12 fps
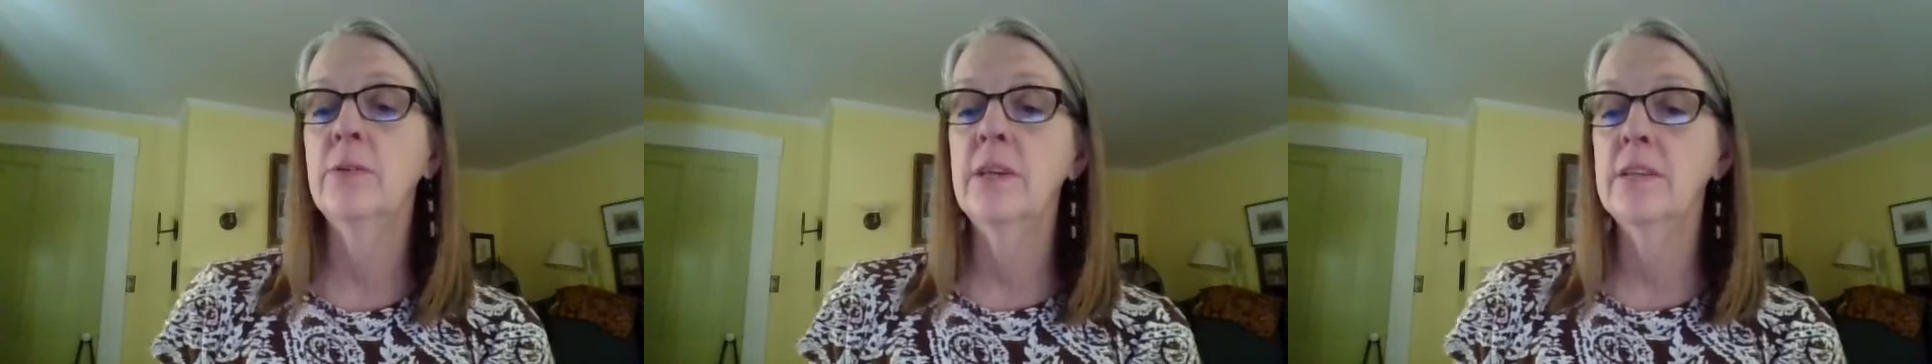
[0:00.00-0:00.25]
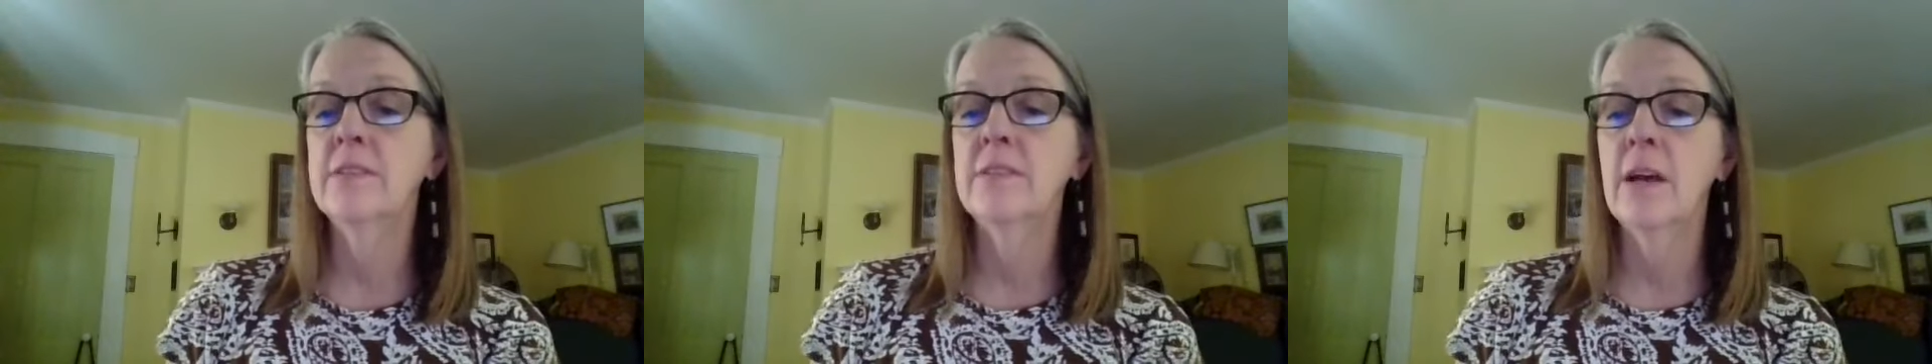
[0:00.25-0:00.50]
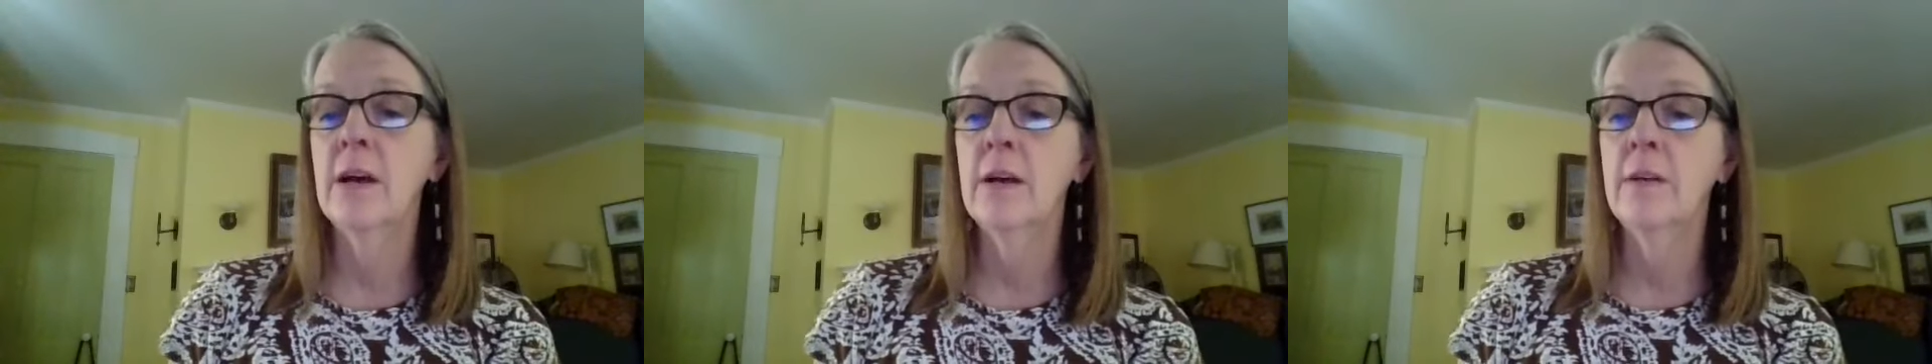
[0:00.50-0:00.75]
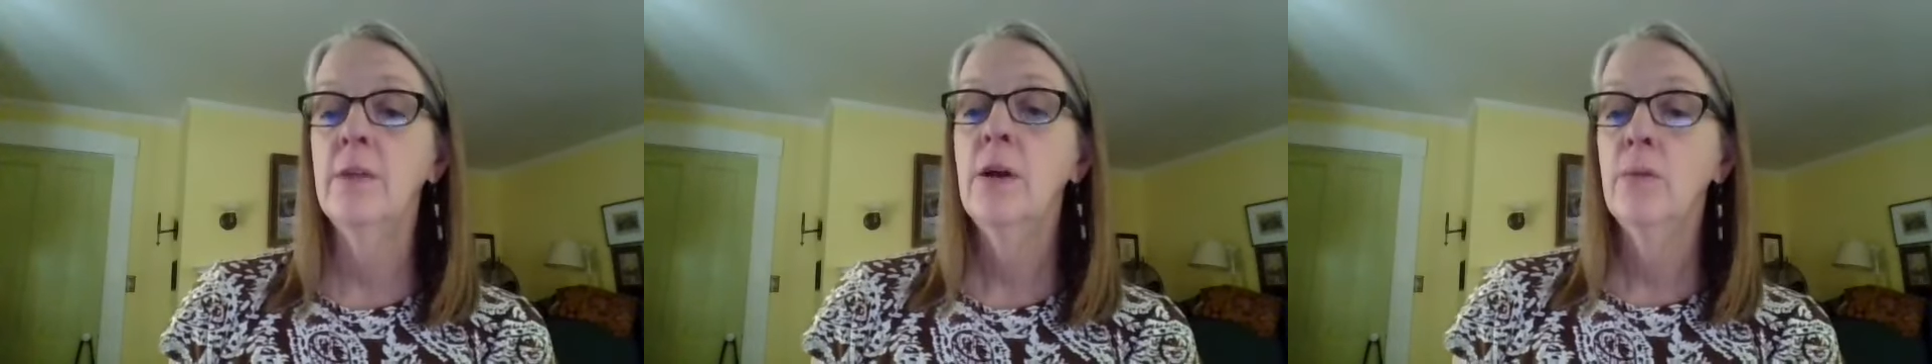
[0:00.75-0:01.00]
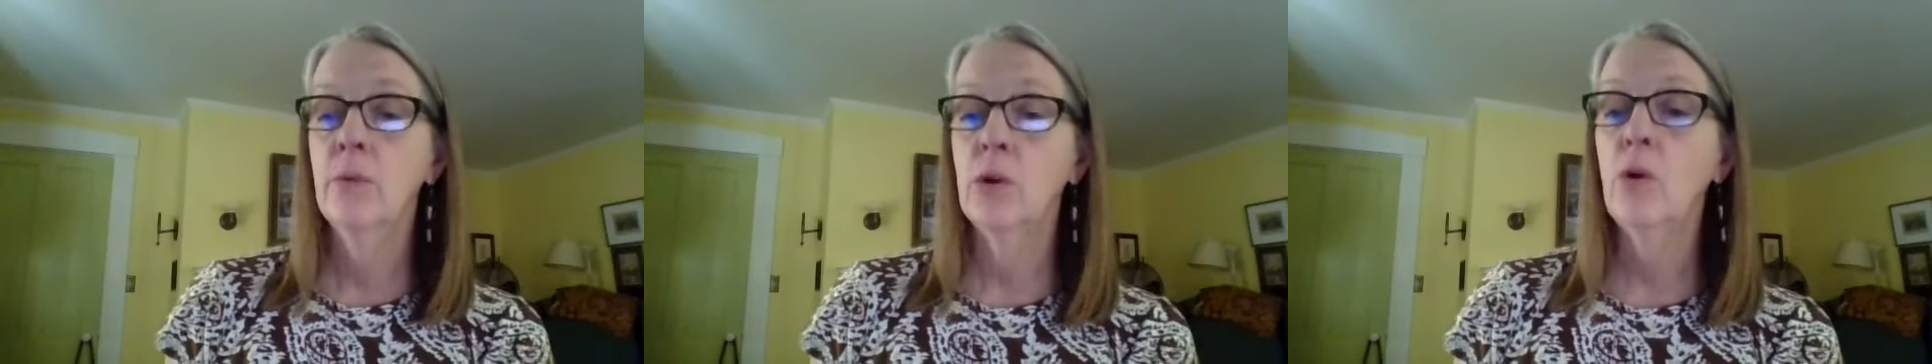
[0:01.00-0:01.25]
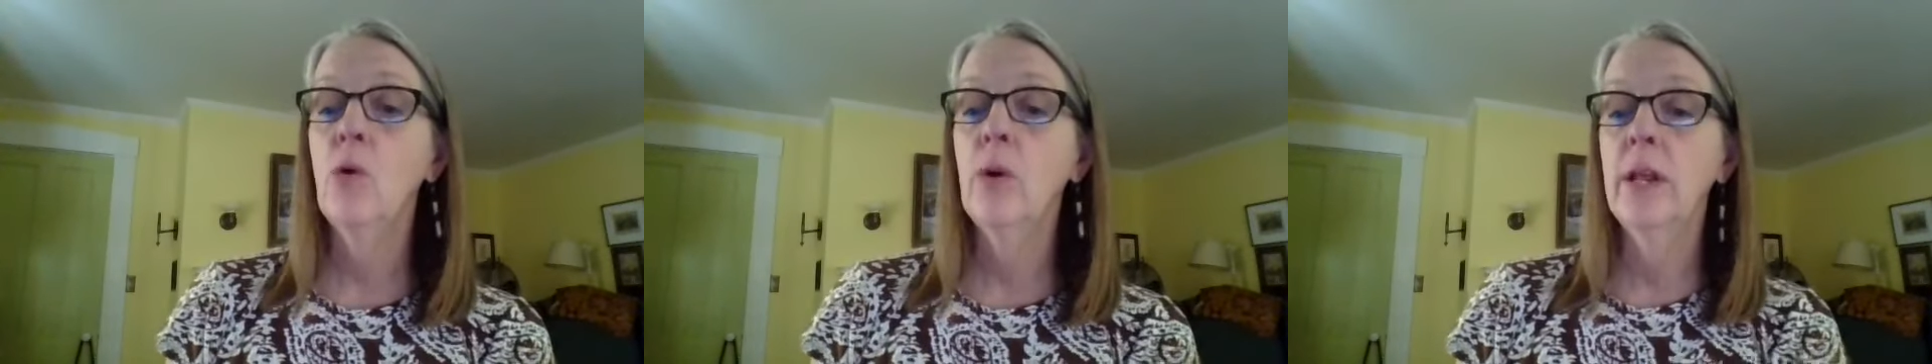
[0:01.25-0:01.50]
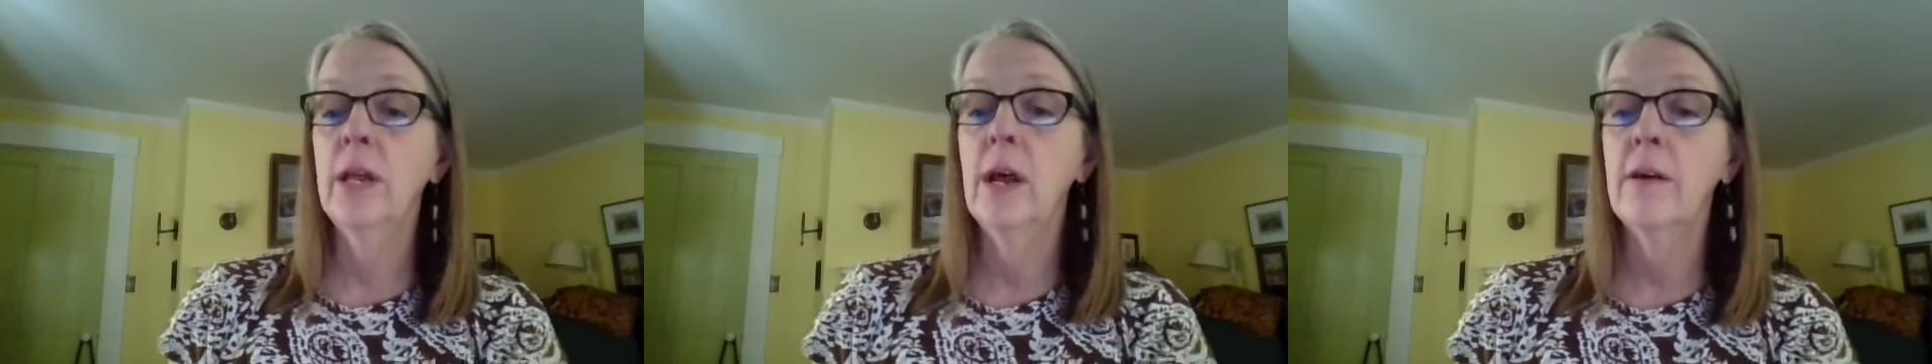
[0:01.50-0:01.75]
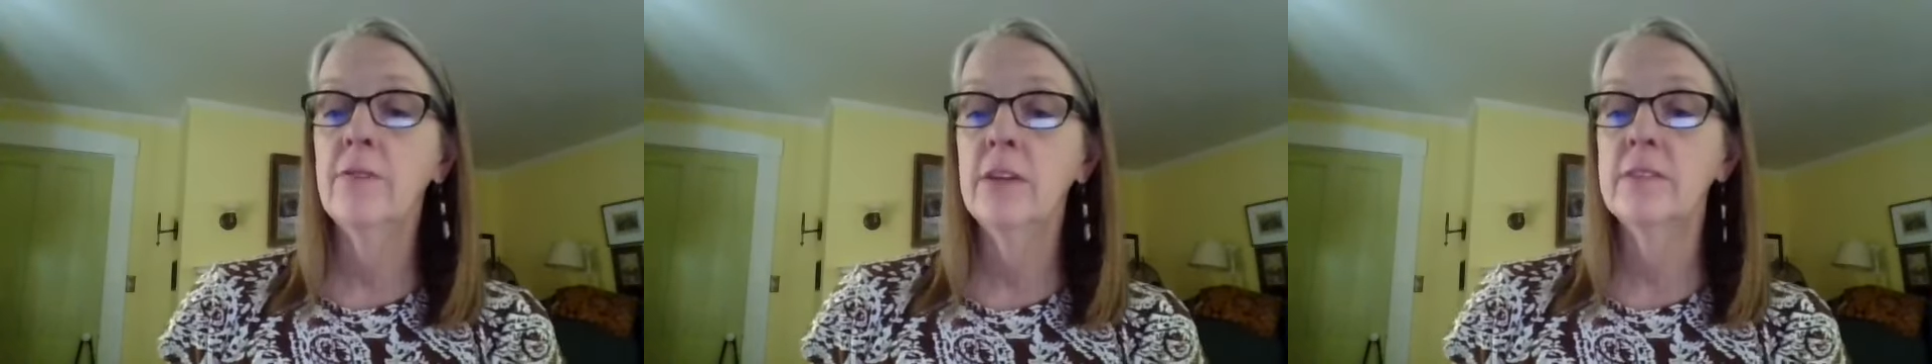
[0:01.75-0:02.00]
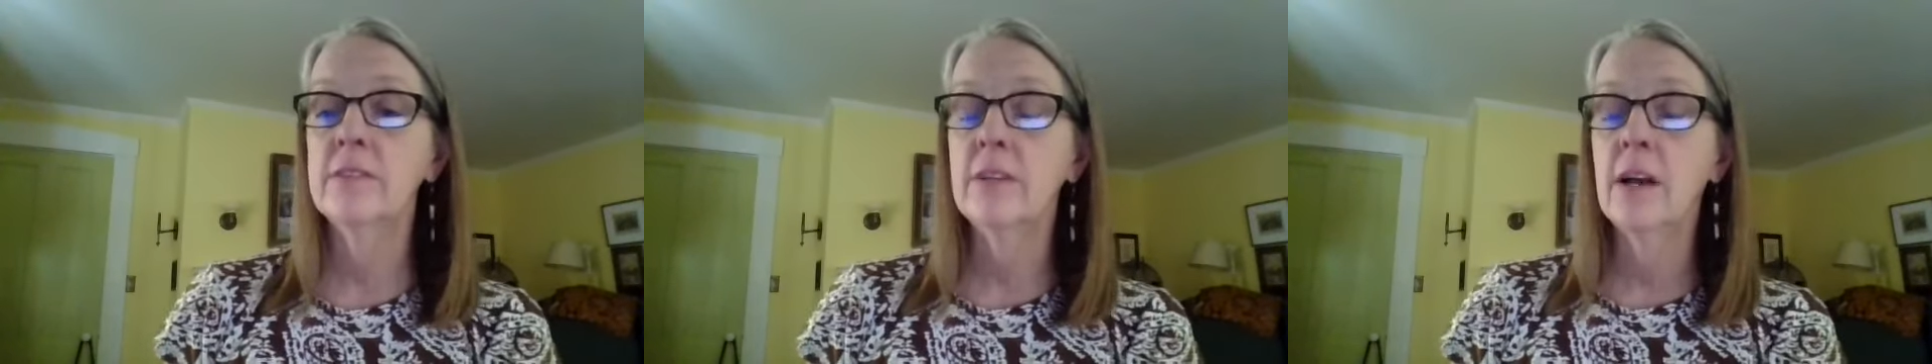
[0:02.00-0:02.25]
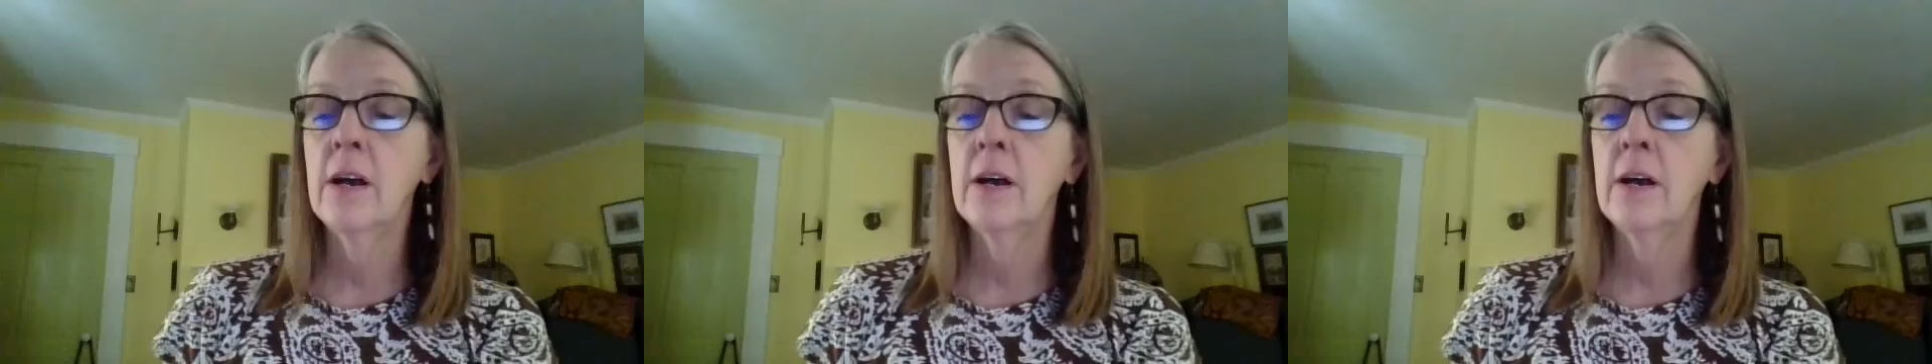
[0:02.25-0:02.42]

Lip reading: this recording of this